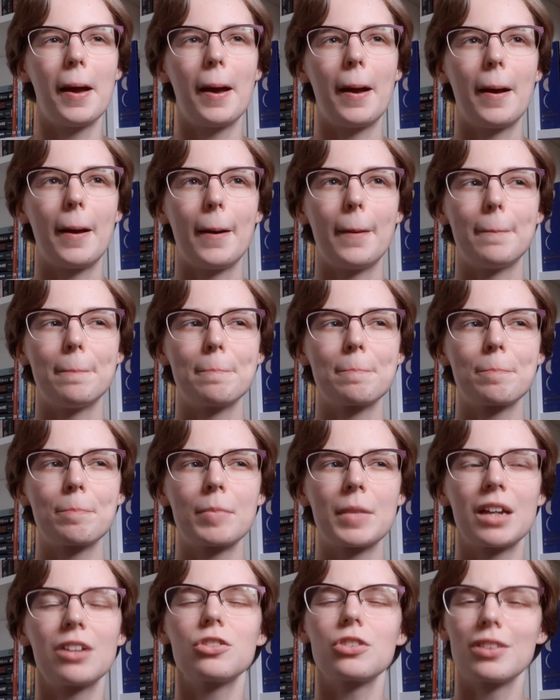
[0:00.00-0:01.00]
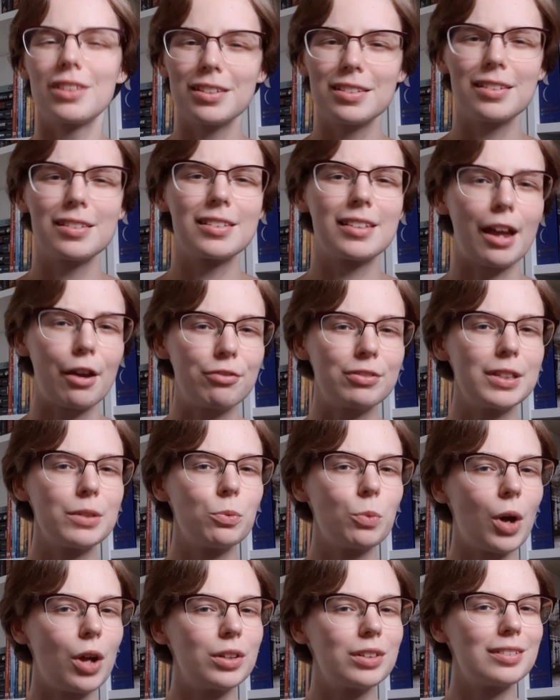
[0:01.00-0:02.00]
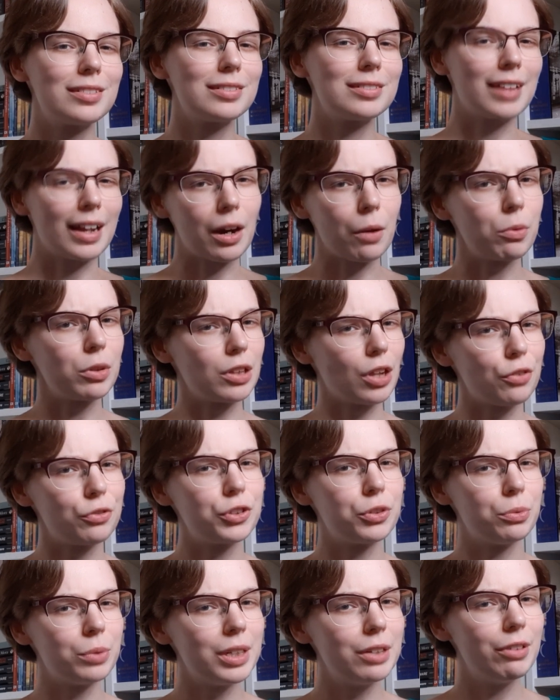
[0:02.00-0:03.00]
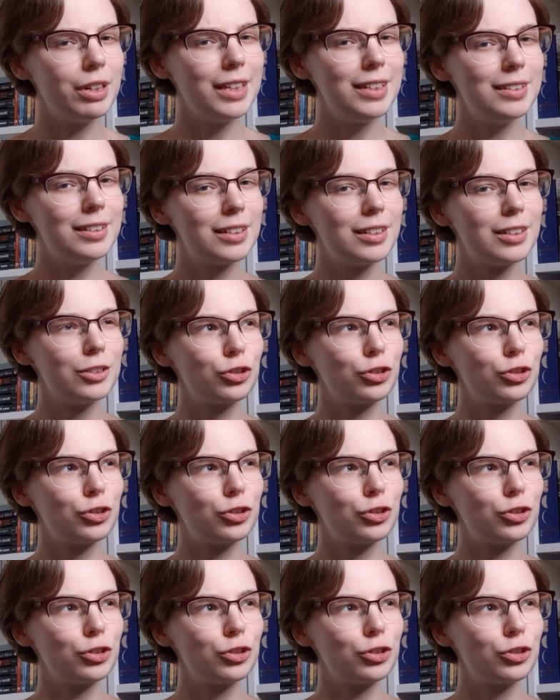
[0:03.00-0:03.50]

So this is definitely one that I would love to reread